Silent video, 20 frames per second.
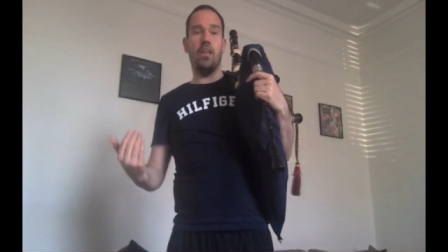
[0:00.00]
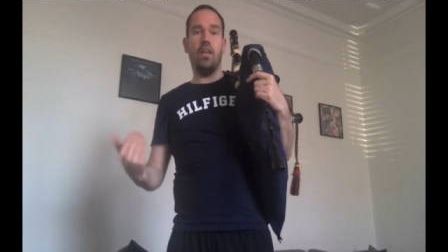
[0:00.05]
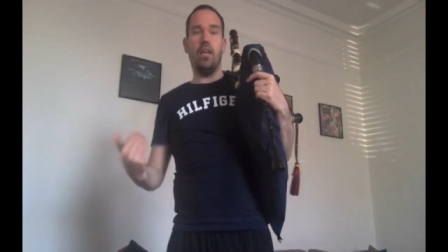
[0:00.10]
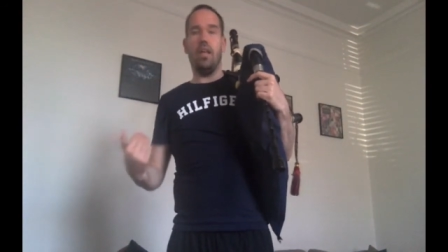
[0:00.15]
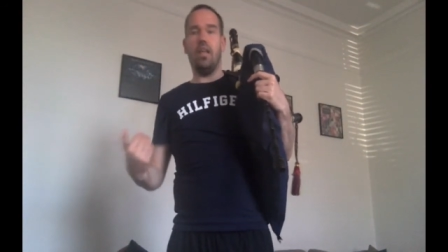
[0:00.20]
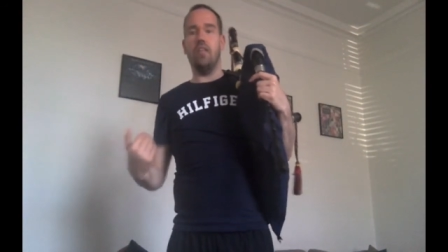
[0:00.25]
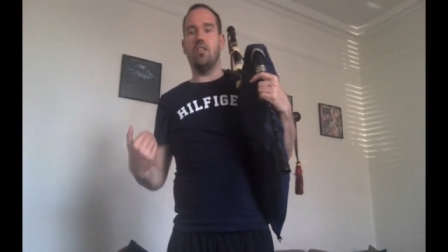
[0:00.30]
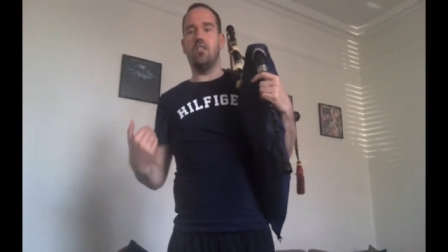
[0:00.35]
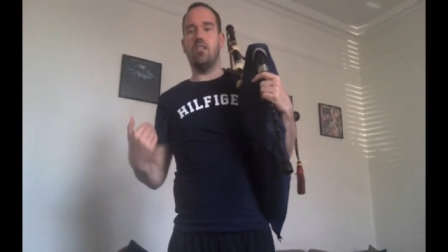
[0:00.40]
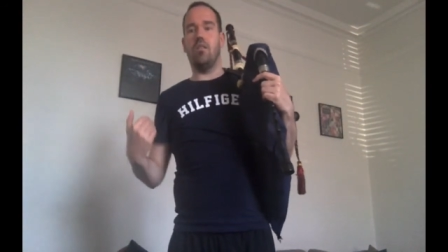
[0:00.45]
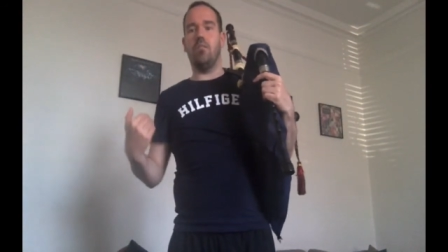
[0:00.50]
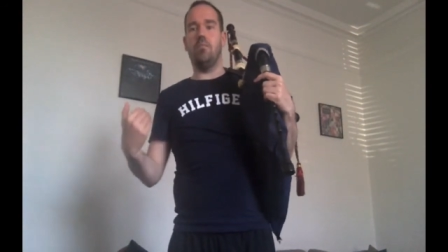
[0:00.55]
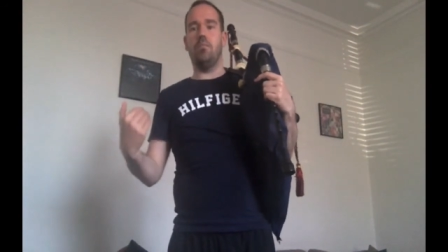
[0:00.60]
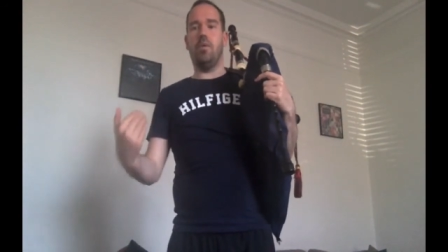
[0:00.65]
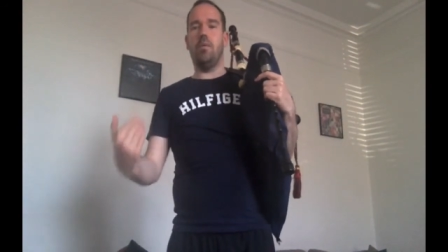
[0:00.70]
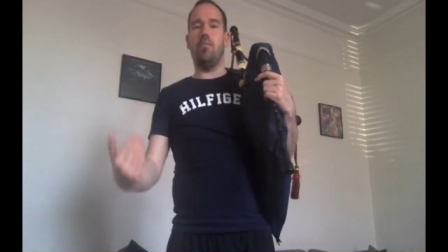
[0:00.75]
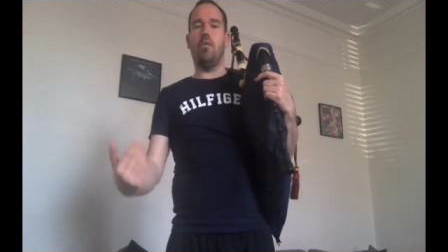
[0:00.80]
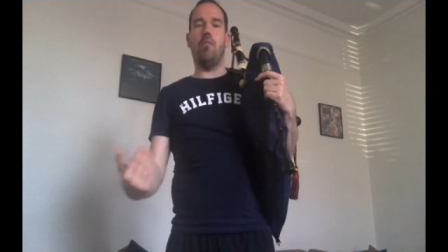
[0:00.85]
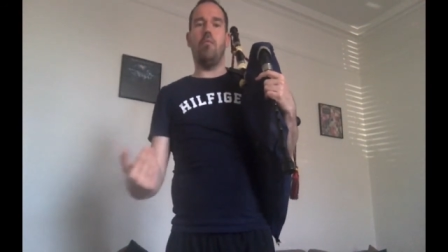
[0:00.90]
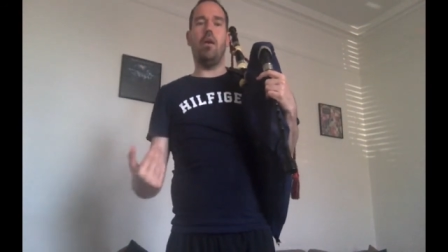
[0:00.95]
and some
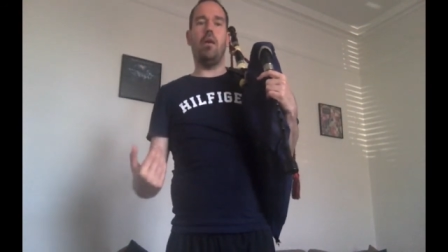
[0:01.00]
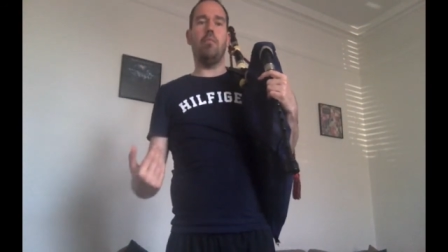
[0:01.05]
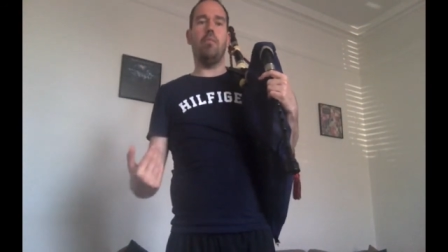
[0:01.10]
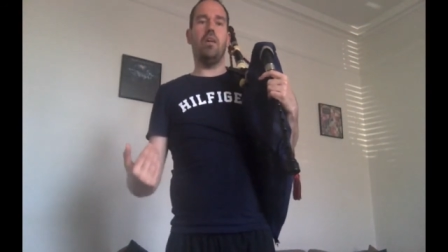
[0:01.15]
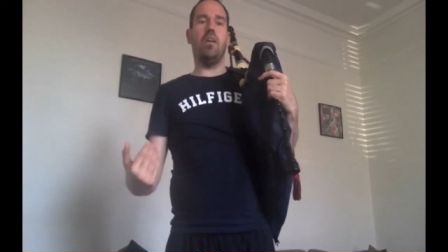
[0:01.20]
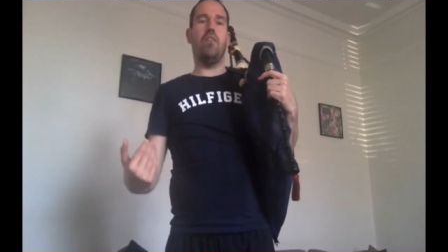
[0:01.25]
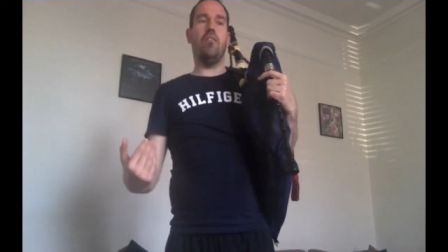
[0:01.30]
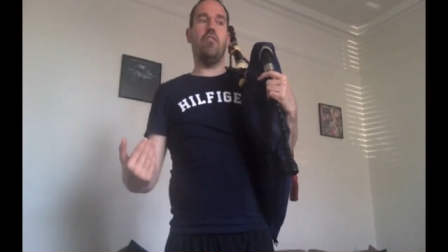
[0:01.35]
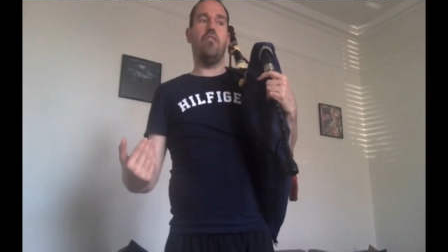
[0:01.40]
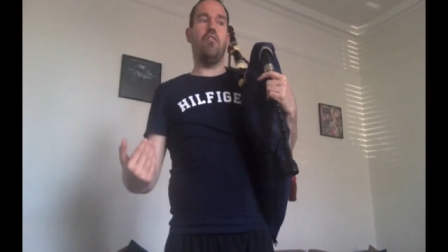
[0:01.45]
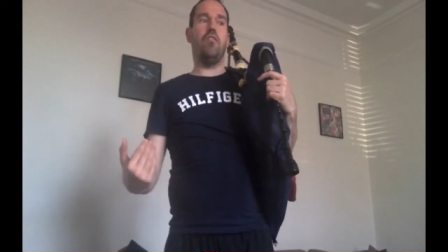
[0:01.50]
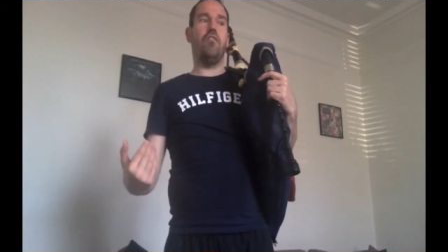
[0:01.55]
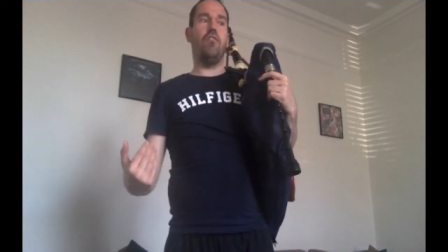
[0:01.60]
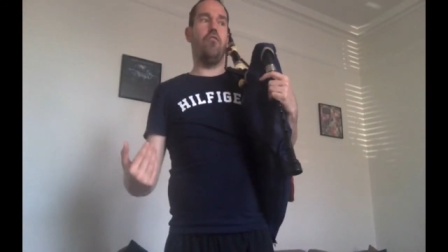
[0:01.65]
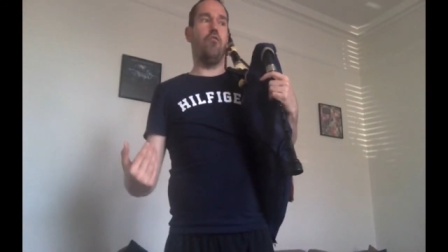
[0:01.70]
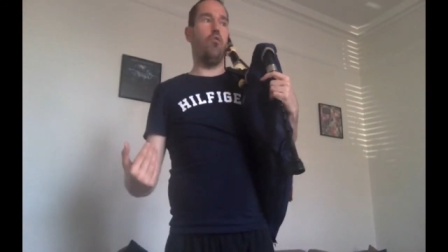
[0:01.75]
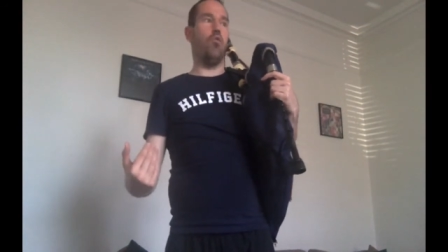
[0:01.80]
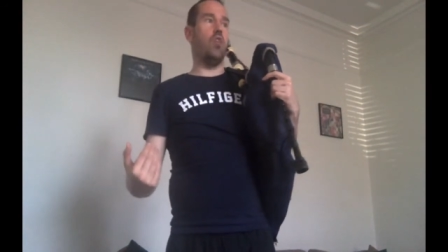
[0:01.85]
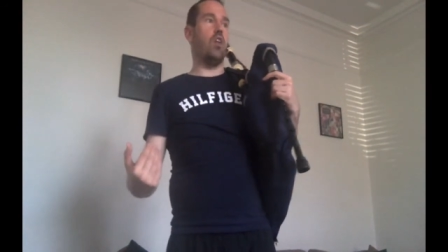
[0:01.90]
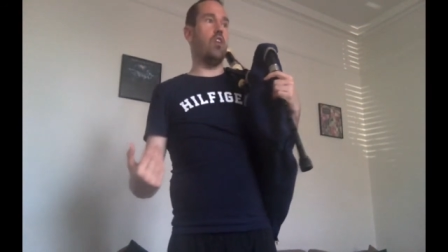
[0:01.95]
people might be at
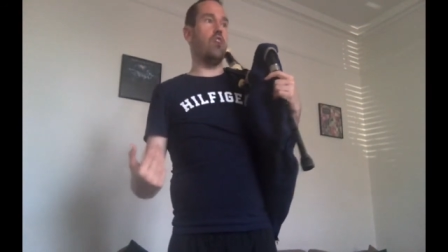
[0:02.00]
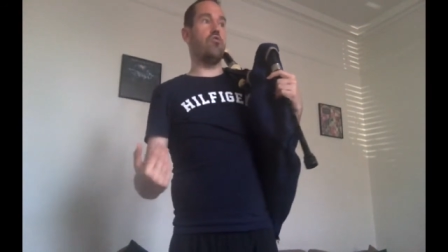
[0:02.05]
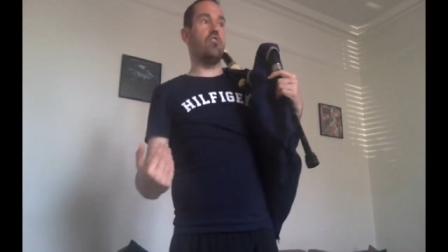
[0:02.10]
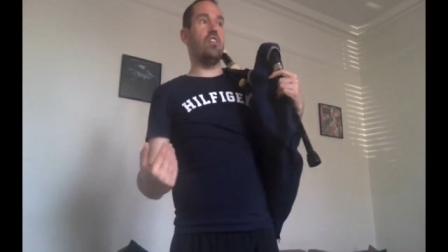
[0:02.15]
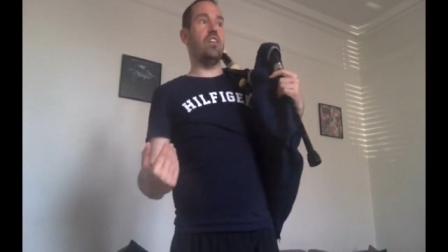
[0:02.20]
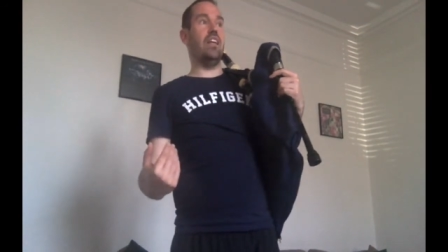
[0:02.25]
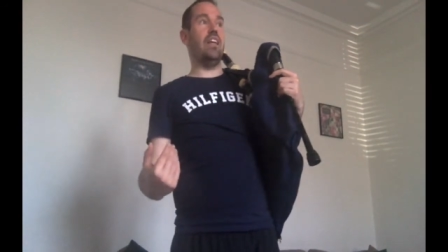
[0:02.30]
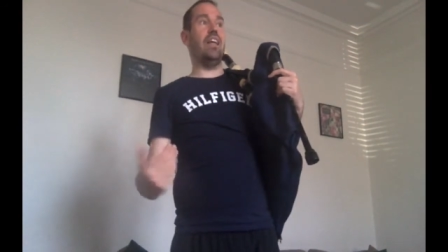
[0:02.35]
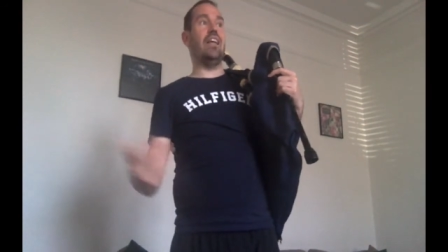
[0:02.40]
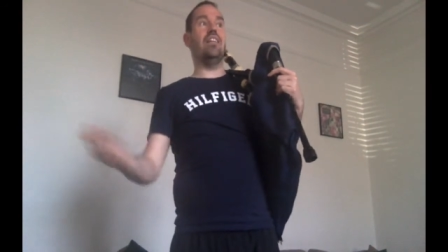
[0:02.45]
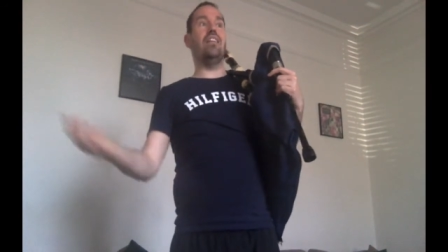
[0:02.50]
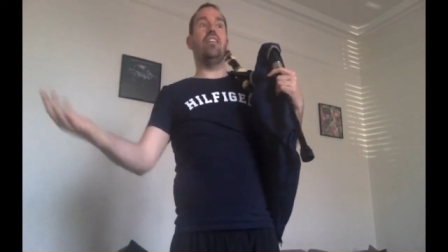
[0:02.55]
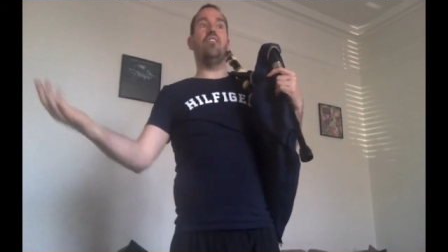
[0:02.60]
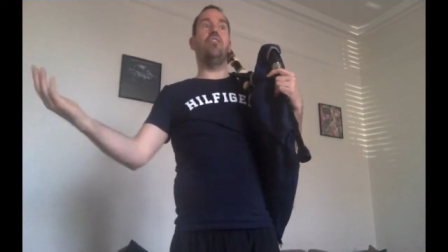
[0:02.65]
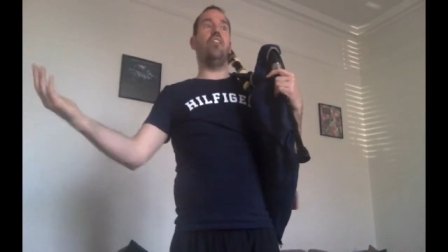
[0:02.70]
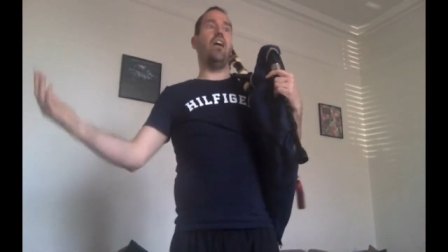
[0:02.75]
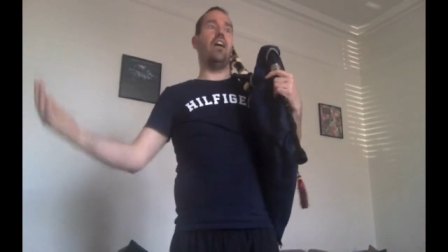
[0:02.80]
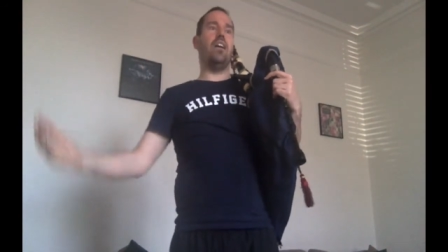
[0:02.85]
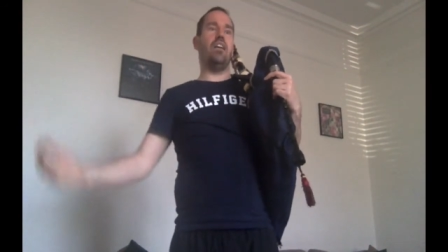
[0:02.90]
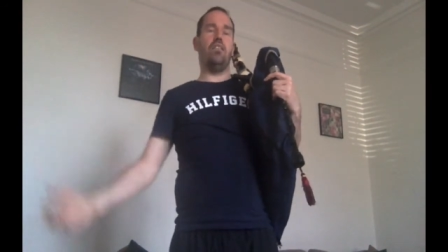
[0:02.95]

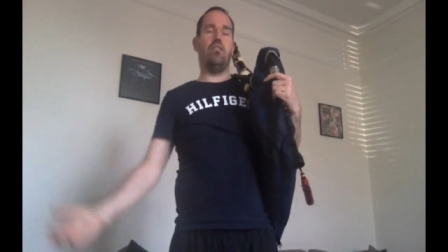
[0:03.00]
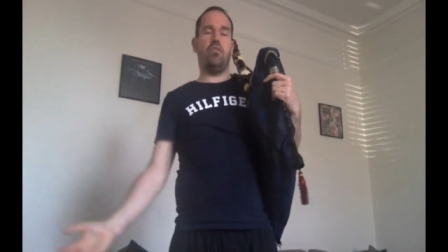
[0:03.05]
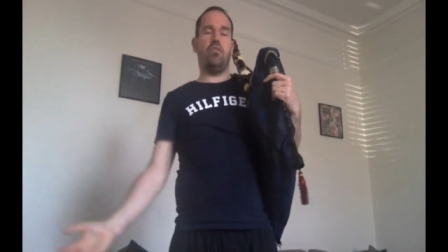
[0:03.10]
485.